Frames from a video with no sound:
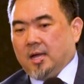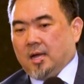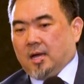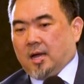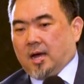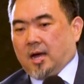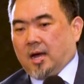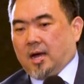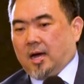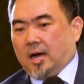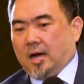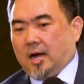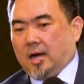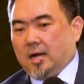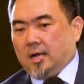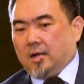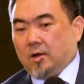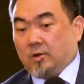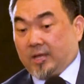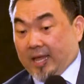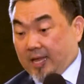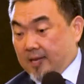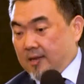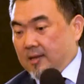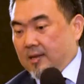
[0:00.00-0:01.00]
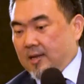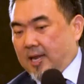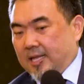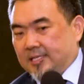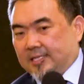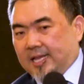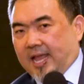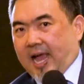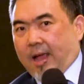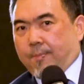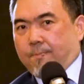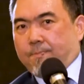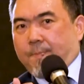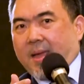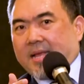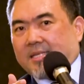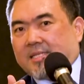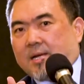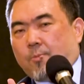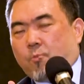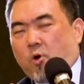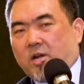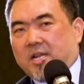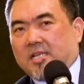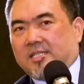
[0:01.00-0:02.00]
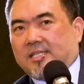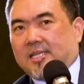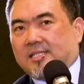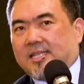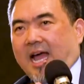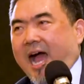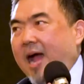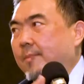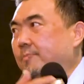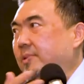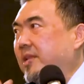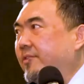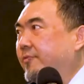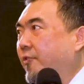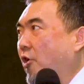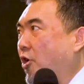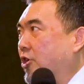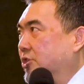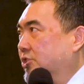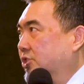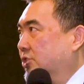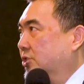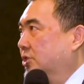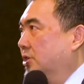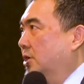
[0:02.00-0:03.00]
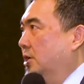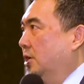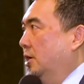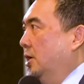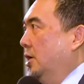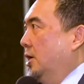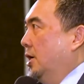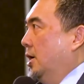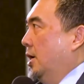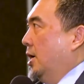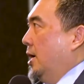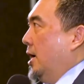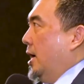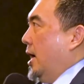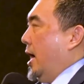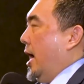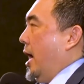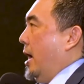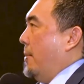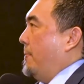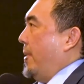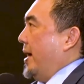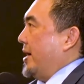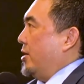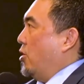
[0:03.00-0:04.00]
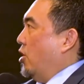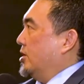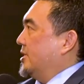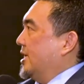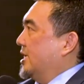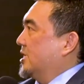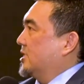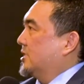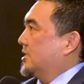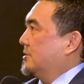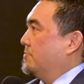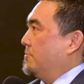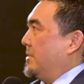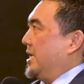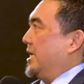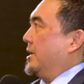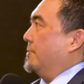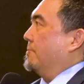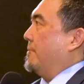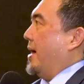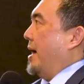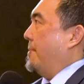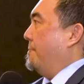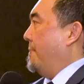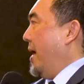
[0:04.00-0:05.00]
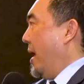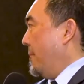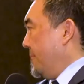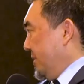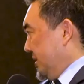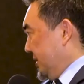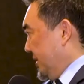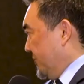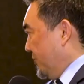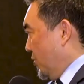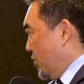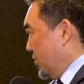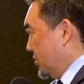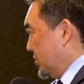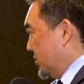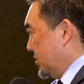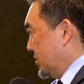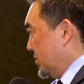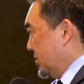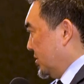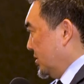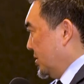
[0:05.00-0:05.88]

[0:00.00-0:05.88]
let's say I met someone, he says, I'm divorced. But not just me, my mom is divorced.